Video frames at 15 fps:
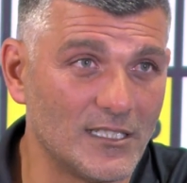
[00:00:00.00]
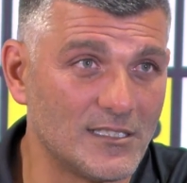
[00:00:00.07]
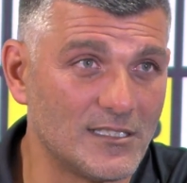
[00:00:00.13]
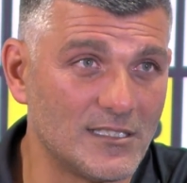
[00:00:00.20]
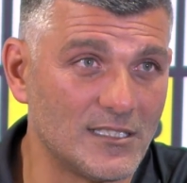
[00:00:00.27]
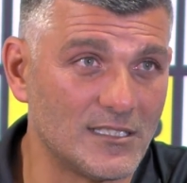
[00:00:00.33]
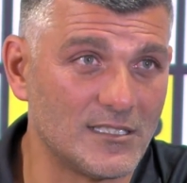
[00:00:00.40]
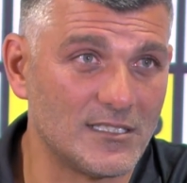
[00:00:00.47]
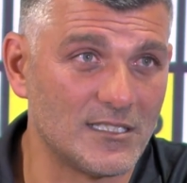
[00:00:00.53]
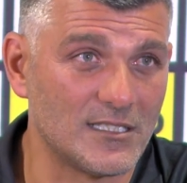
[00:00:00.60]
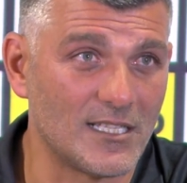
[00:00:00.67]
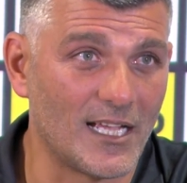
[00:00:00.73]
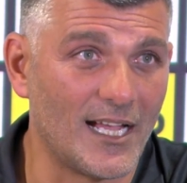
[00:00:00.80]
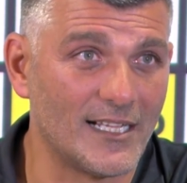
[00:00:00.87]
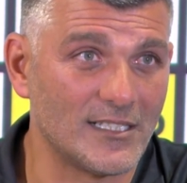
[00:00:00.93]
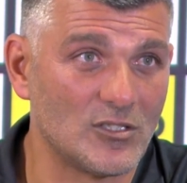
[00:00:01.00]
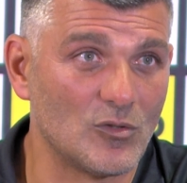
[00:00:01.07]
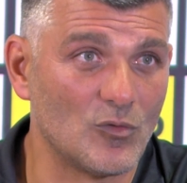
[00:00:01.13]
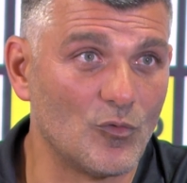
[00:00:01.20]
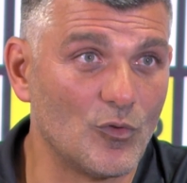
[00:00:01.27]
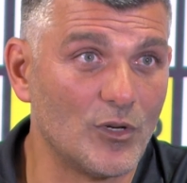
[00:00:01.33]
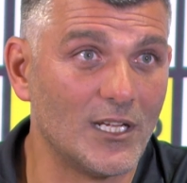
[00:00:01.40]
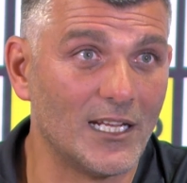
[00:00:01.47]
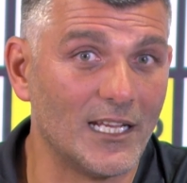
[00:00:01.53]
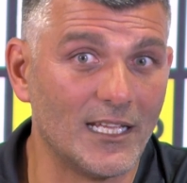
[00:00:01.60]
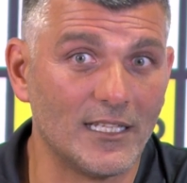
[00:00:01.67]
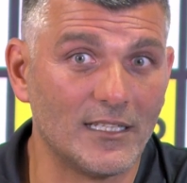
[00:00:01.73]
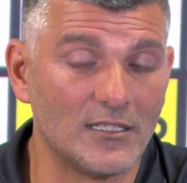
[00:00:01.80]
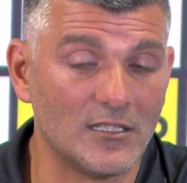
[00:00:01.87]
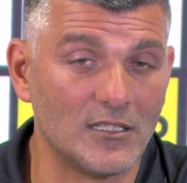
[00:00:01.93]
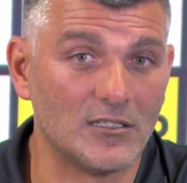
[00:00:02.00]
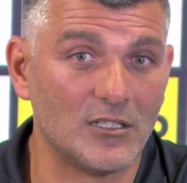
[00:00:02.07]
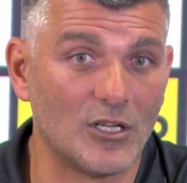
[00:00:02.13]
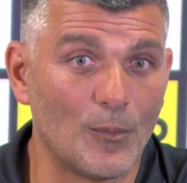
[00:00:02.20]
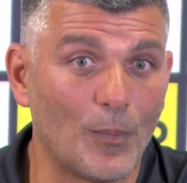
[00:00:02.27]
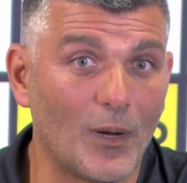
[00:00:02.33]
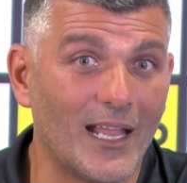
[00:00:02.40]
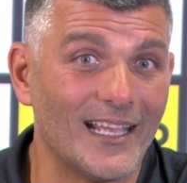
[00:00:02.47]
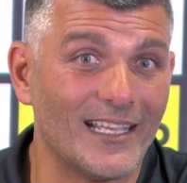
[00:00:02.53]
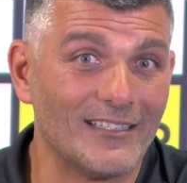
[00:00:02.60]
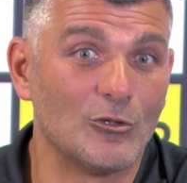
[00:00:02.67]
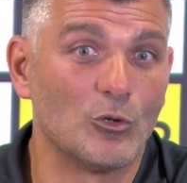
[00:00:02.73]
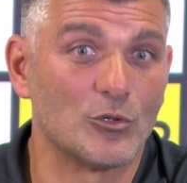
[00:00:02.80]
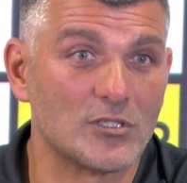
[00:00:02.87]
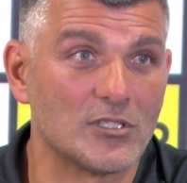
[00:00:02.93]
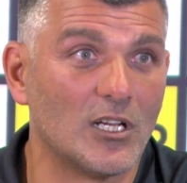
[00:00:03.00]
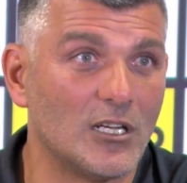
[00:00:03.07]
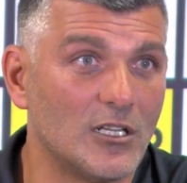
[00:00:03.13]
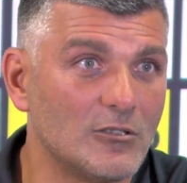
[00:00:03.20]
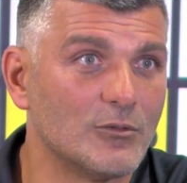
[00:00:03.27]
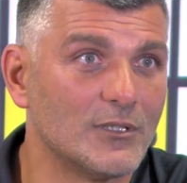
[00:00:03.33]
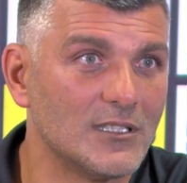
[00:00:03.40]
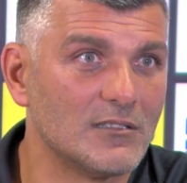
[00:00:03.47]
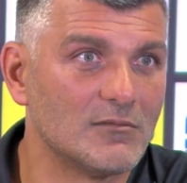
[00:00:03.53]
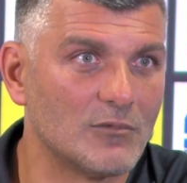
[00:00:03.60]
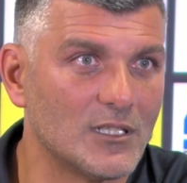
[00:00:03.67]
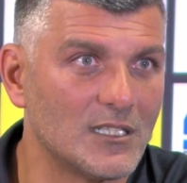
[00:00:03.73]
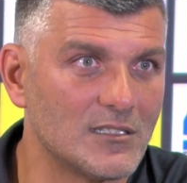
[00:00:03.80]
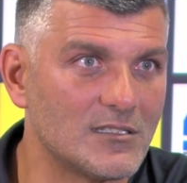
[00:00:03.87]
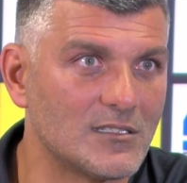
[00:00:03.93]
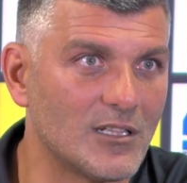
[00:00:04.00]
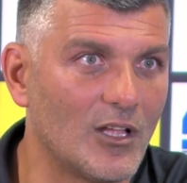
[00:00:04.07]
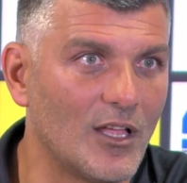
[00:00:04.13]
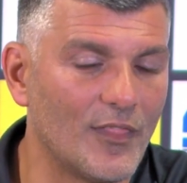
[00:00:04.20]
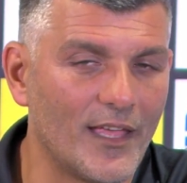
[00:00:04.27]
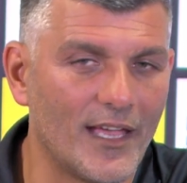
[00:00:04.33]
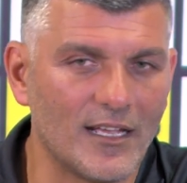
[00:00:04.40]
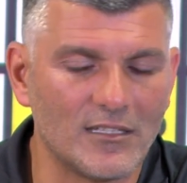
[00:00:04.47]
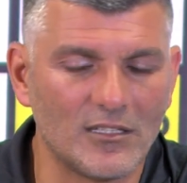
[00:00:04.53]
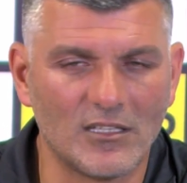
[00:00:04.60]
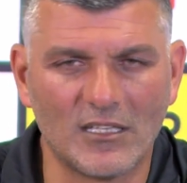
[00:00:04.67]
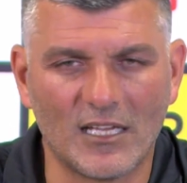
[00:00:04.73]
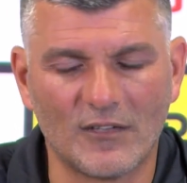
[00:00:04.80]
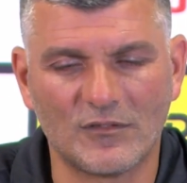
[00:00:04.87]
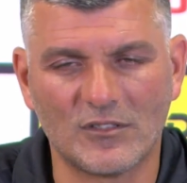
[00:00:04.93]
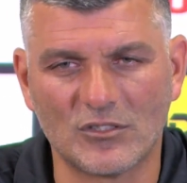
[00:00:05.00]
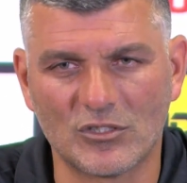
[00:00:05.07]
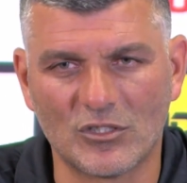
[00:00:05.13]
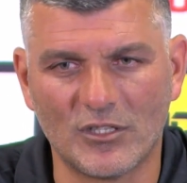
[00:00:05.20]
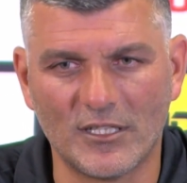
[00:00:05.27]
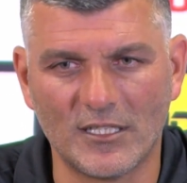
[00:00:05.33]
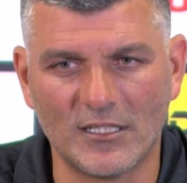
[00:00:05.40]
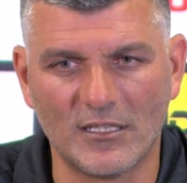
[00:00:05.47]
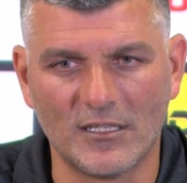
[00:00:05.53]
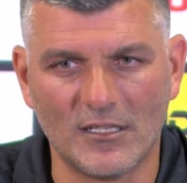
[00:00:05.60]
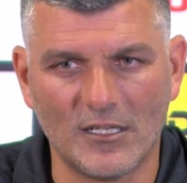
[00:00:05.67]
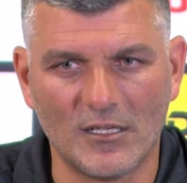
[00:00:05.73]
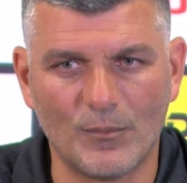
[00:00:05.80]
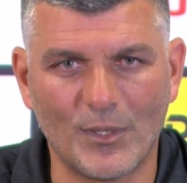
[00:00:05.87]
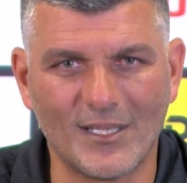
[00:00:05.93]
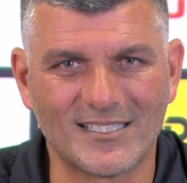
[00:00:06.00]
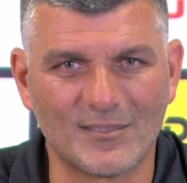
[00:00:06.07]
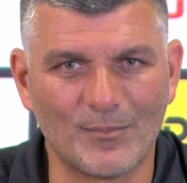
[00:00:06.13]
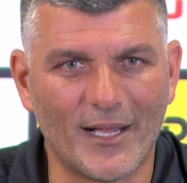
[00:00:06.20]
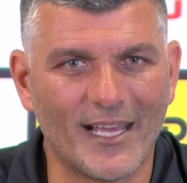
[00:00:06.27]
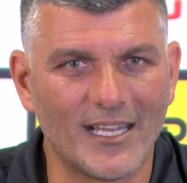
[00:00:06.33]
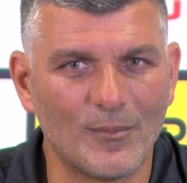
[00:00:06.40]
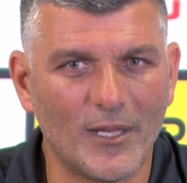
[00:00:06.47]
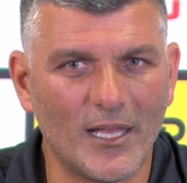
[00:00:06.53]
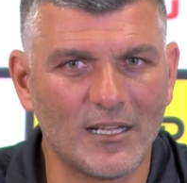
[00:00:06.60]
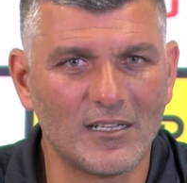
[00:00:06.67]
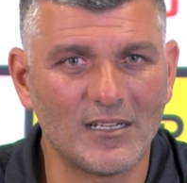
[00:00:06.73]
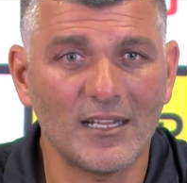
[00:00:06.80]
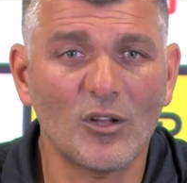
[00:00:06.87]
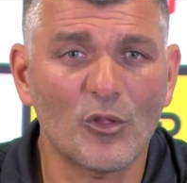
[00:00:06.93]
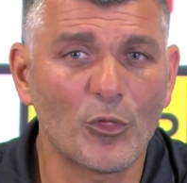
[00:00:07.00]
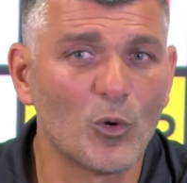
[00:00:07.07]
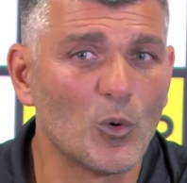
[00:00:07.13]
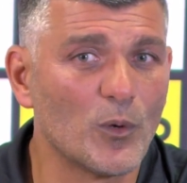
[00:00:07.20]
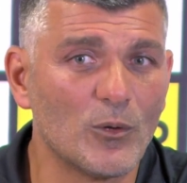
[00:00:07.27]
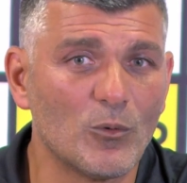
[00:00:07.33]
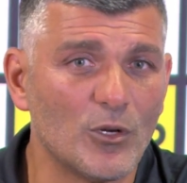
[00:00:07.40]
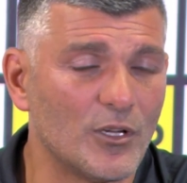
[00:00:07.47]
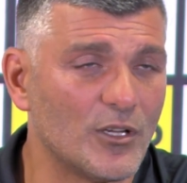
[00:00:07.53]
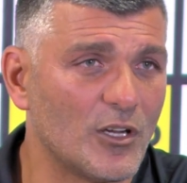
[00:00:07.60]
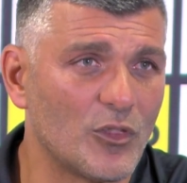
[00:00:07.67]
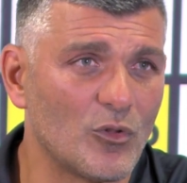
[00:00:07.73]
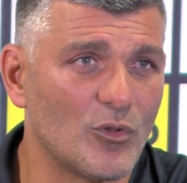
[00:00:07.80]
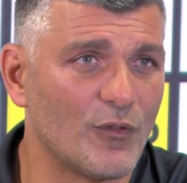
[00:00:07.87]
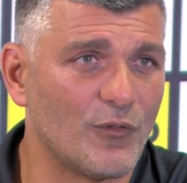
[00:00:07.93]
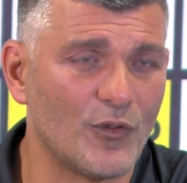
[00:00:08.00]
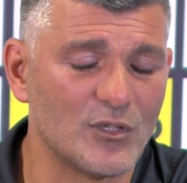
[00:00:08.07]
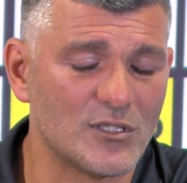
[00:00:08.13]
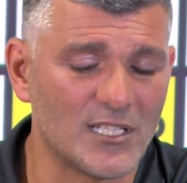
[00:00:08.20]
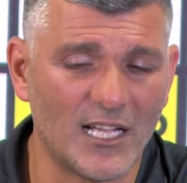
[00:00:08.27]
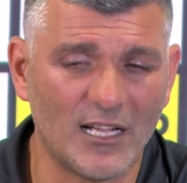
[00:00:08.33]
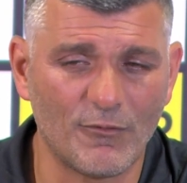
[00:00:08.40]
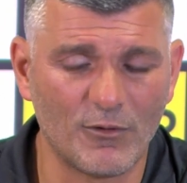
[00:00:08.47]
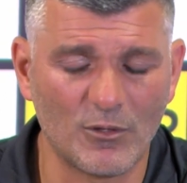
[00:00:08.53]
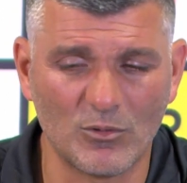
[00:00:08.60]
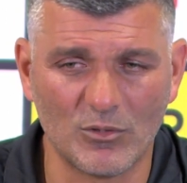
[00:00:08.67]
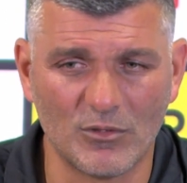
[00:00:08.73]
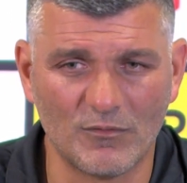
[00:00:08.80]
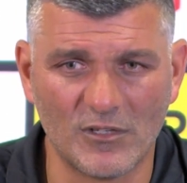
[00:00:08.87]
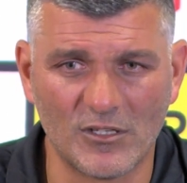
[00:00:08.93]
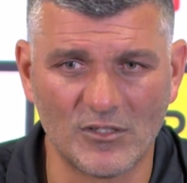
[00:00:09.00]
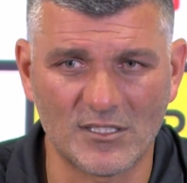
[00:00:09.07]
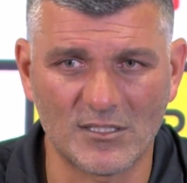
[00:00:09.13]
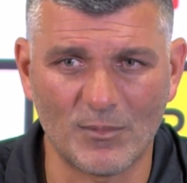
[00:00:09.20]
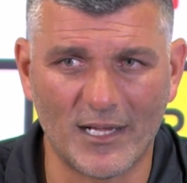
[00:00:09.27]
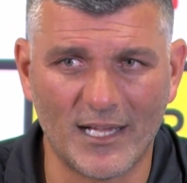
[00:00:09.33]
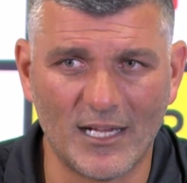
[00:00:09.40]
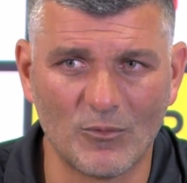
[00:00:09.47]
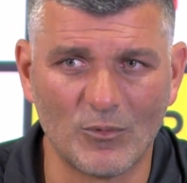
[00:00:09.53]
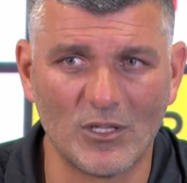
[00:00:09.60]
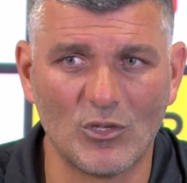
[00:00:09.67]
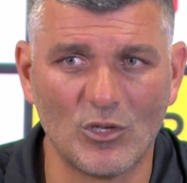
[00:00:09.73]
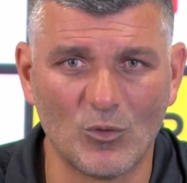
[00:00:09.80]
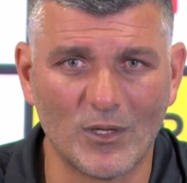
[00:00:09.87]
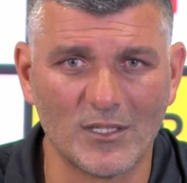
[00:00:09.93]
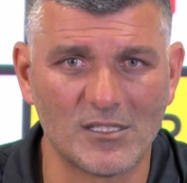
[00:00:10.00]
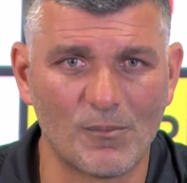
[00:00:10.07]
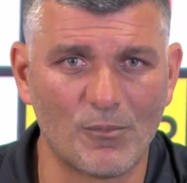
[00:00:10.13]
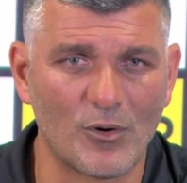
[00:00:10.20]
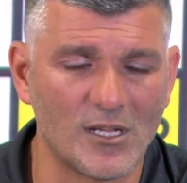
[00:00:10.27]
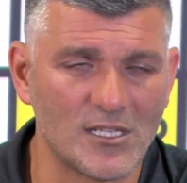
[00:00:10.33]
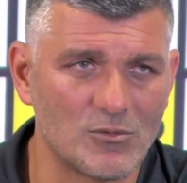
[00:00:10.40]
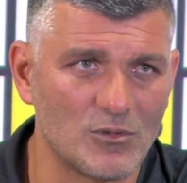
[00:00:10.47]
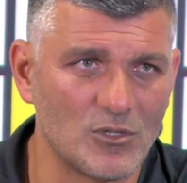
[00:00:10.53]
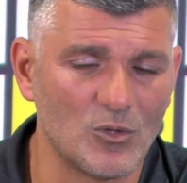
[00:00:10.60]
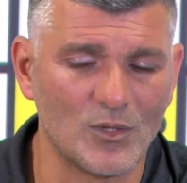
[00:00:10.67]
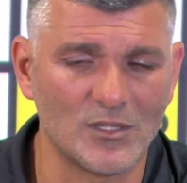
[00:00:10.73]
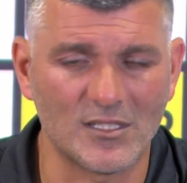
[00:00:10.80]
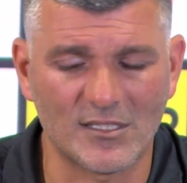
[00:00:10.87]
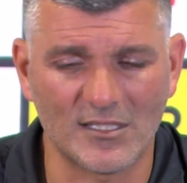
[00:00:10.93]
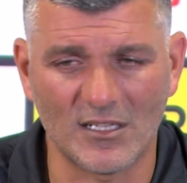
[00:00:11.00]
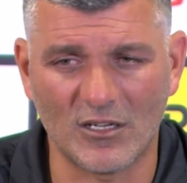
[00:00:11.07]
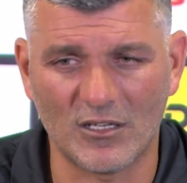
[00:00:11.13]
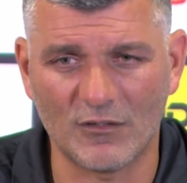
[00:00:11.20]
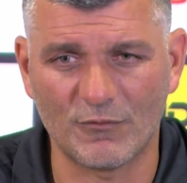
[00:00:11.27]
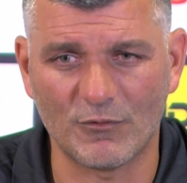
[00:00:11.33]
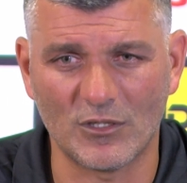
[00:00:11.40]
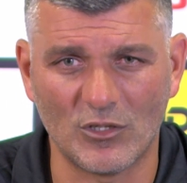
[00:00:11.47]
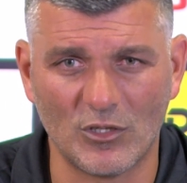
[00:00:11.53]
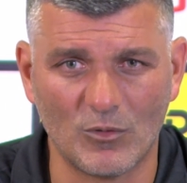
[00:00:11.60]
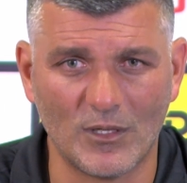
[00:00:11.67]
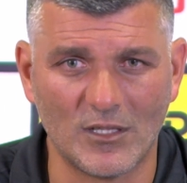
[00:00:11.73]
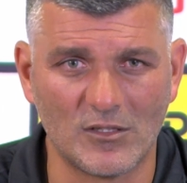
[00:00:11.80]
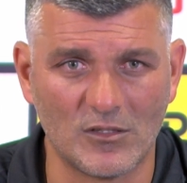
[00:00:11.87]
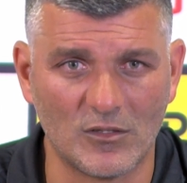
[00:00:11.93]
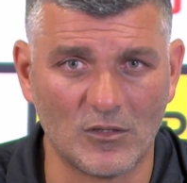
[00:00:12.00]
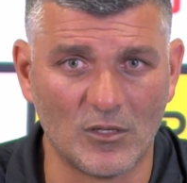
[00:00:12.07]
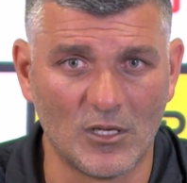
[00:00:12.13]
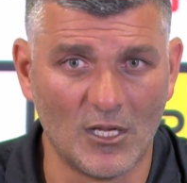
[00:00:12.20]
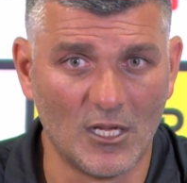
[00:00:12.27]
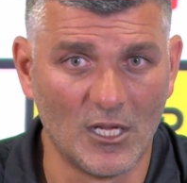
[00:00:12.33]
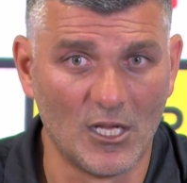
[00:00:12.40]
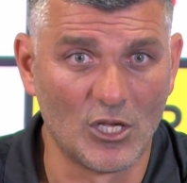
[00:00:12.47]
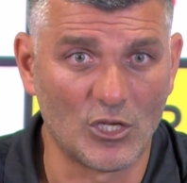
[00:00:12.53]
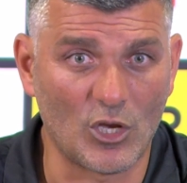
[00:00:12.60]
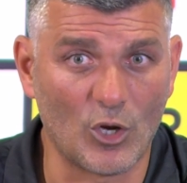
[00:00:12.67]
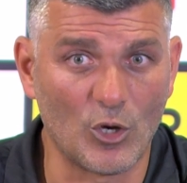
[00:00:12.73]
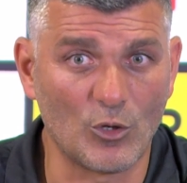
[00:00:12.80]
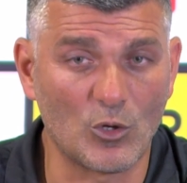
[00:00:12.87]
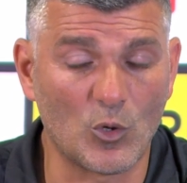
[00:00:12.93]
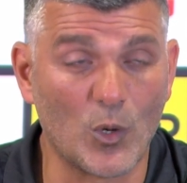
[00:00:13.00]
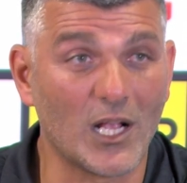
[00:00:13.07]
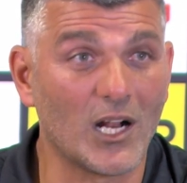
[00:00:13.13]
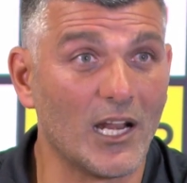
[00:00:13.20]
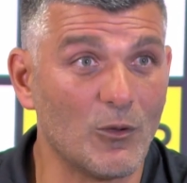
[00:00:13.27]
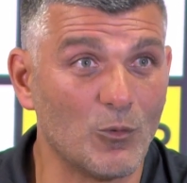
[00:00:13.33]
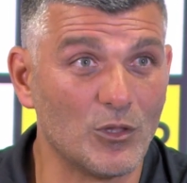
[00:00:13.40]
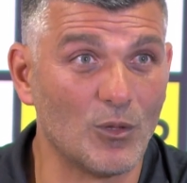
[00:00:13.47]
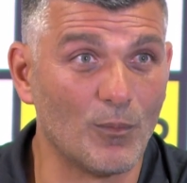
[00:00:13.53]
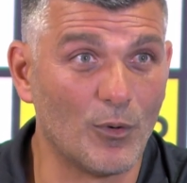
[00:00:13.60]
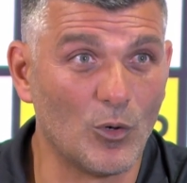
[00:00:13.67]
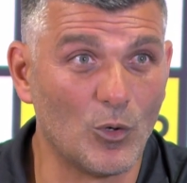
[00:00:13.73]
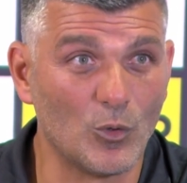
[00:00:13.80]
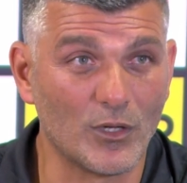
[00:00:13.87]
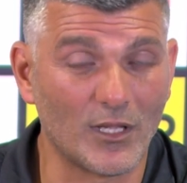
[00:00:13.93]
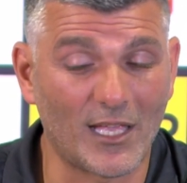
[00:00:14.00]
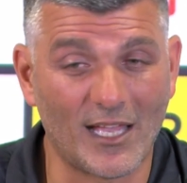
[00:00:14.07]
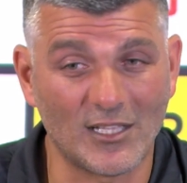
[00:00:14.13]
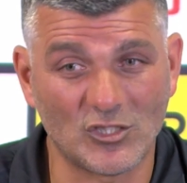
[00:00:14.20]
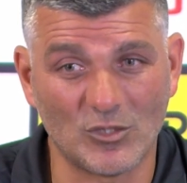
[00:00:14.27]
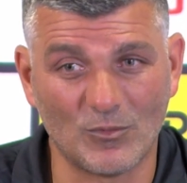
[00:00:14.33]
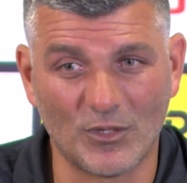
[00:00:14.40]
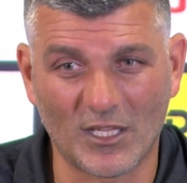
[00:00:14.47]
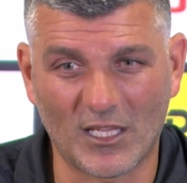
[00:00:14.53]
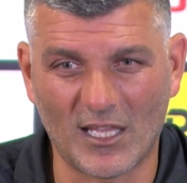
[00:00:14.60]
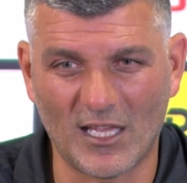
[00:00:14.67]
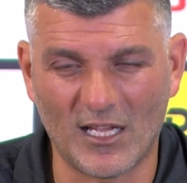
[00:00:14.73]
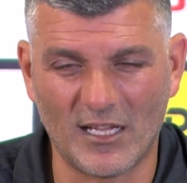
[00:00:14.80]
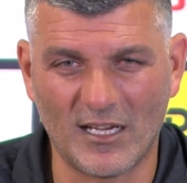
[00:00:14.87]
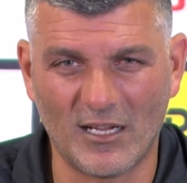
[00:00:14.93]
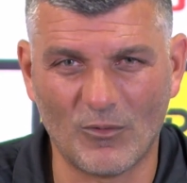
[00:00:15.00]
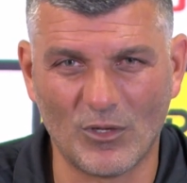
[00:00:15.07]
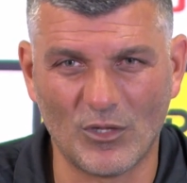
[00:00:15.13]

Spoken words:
It's hard to really, you know, play your style when it's like that. You have to try and be smart about it. And I thought we were. I thought the first half we were very smart. We knew when to press, we knew when to sit off, we knew when to go quickly with the ball and catch them on the counter.